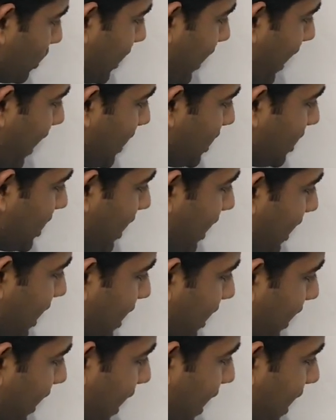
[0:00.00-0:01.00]
the
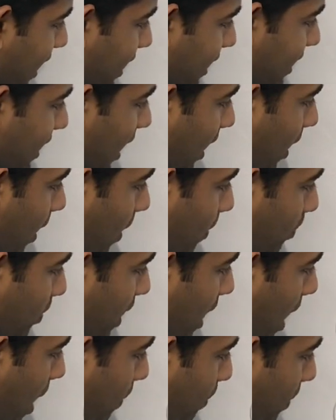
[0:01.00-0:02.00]
entire area
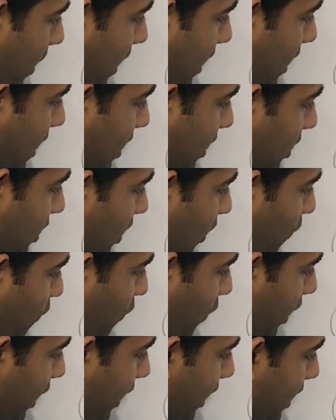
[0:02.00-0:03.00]
beneath the
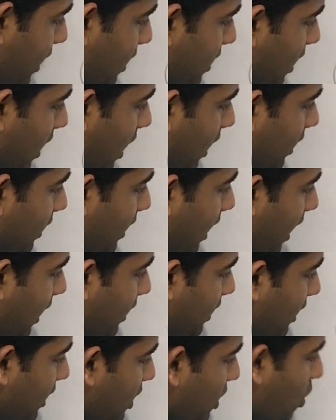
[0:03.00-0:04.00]
feet
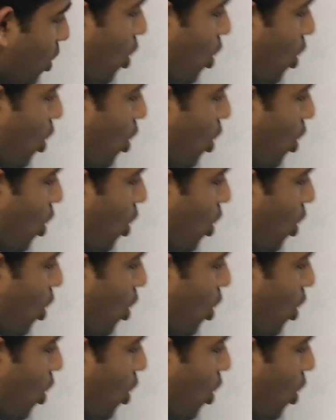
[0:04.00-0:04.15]
that he